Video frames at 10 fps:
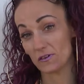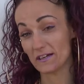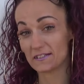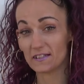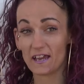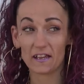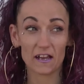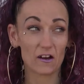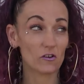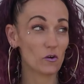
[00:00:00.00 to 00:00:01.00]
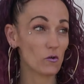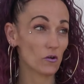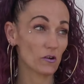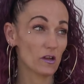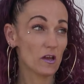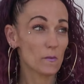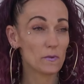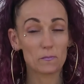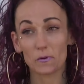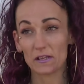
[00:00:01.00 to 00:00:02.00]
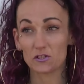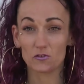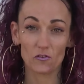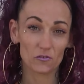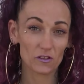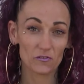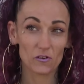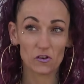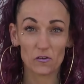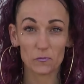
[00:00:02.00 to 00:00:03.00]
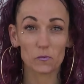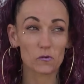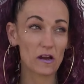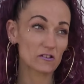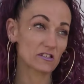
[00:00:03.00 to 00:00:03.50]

where not to hang out, or people that you don't really feel comfortable around,